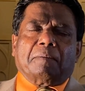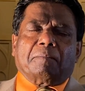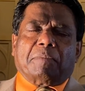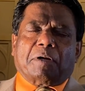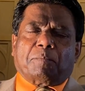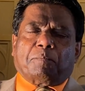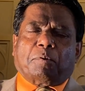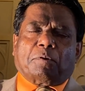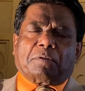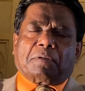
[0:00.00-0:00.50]

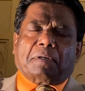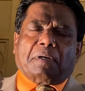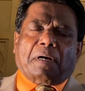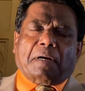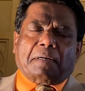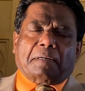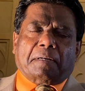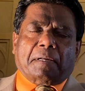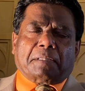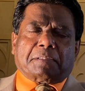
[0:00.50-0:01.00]
But put
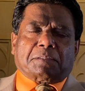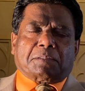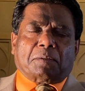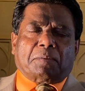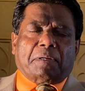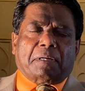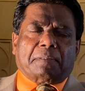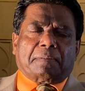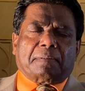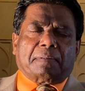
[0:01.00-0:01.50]
God next to
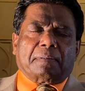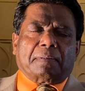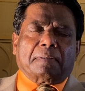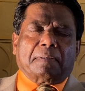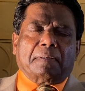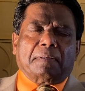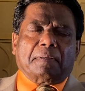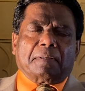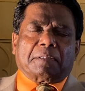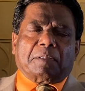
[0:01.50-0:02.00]
it,
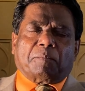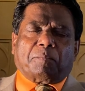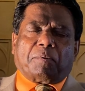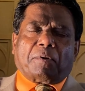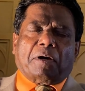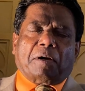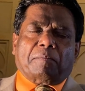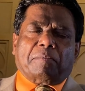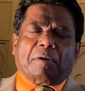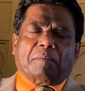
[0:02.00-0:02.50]
the
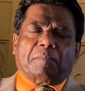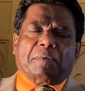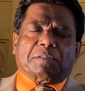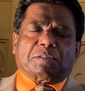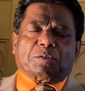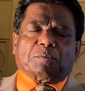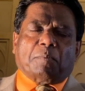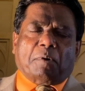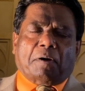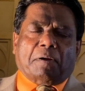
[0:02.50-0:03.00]
problem
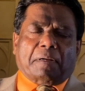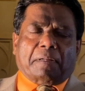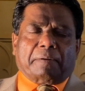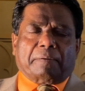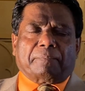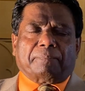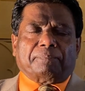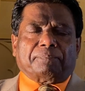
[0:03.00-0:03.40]
is smaller.